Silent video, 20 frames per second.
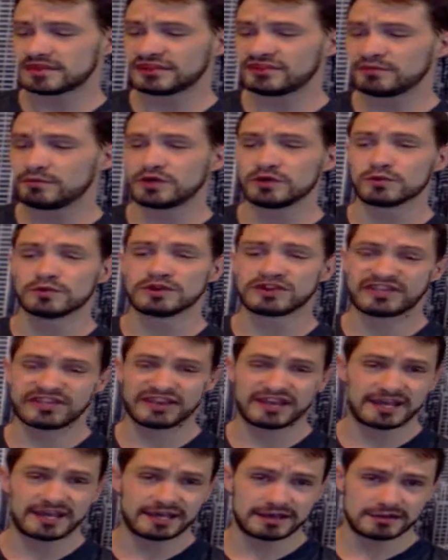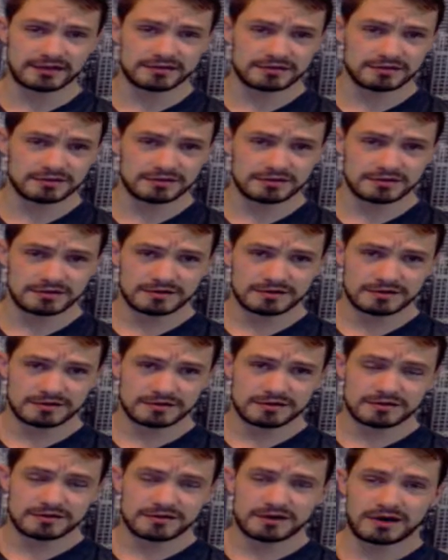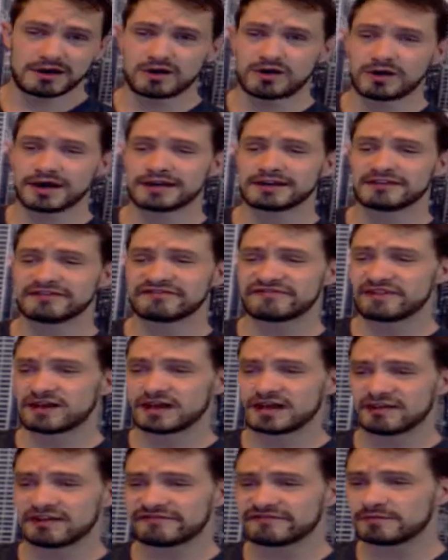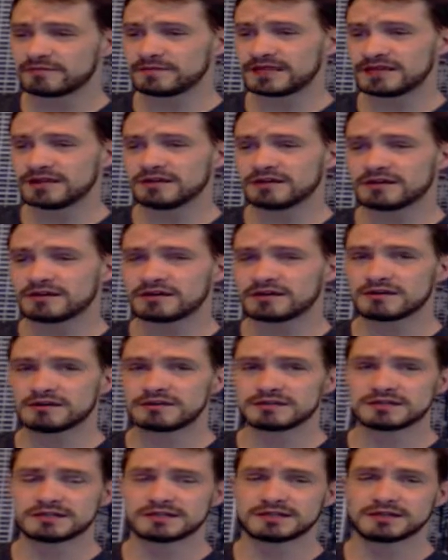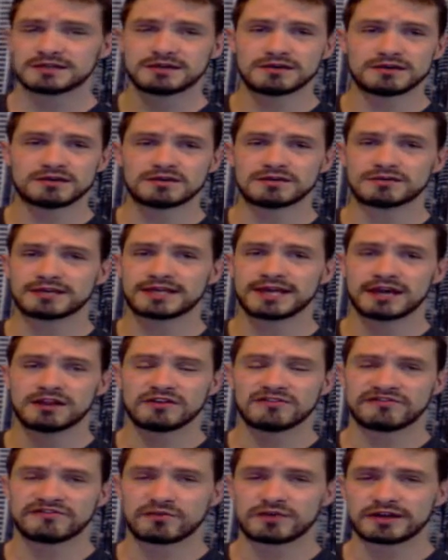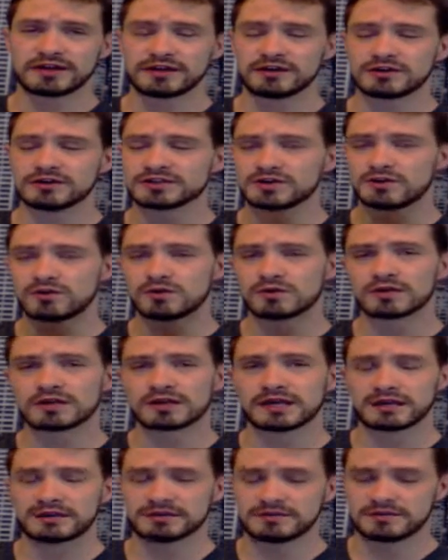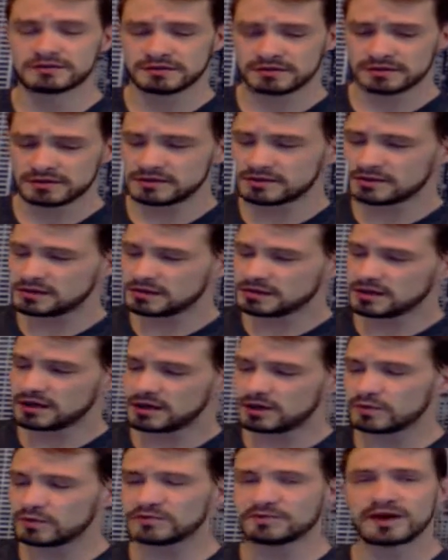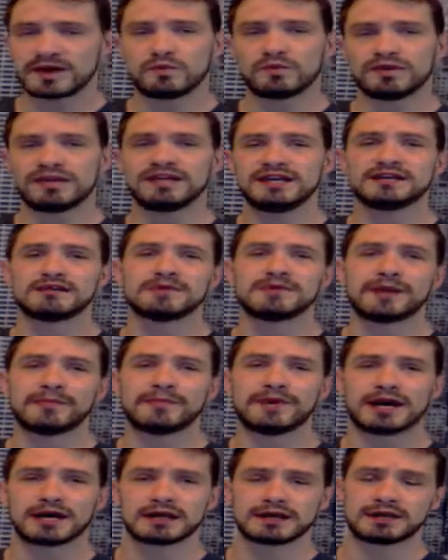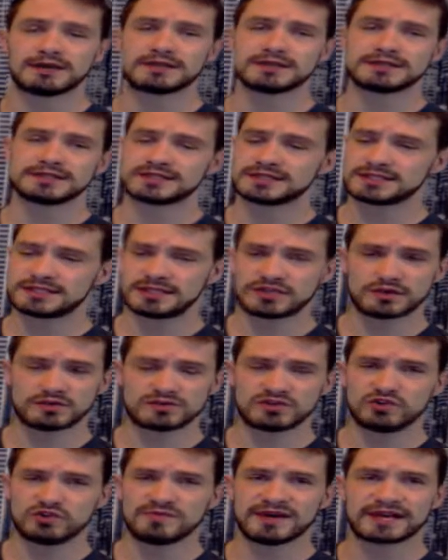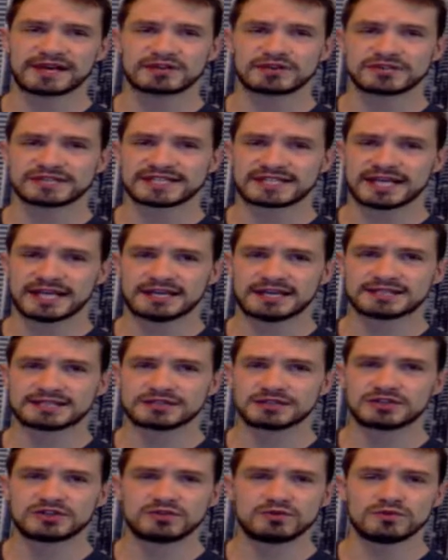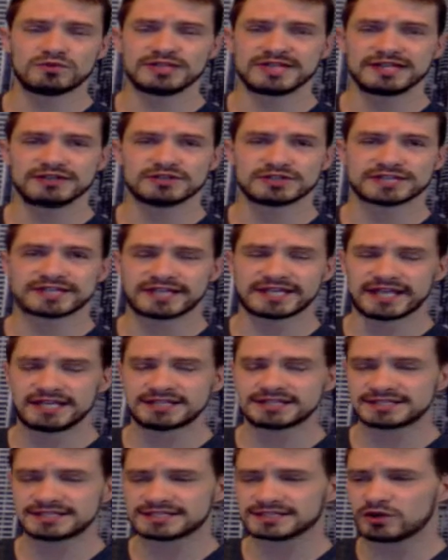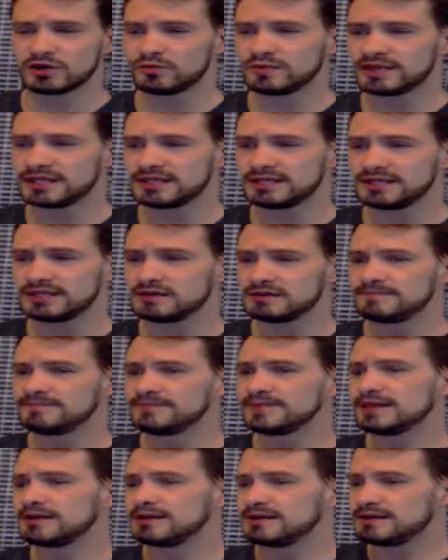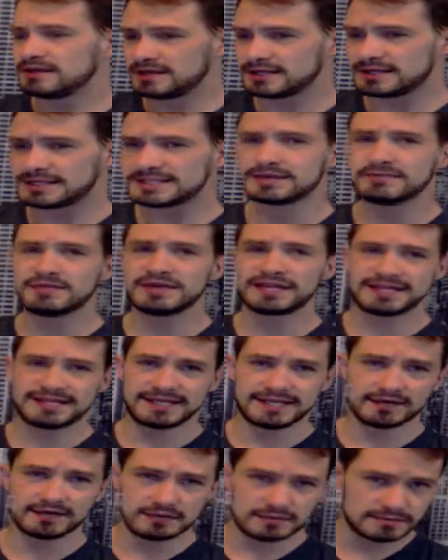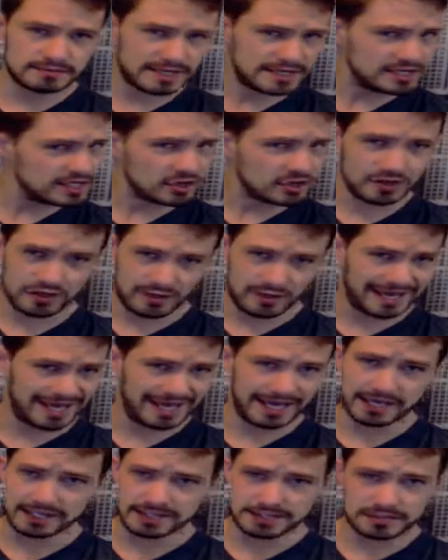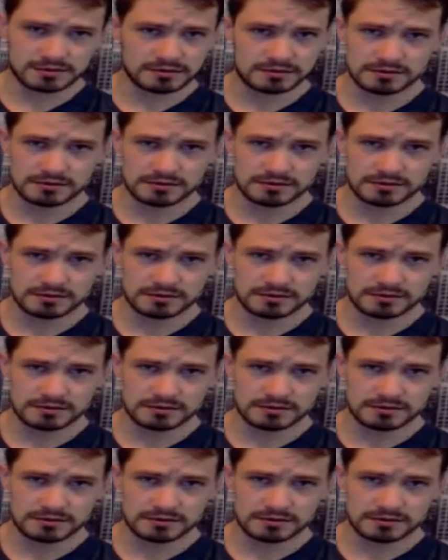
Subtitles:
were thinking, oh, I can fly from here to California or to Oregon with my weed in my pocket because it's, you know, 2 medical states or 2 legal states. It's no big deal. It is a big deal, and no, you can't.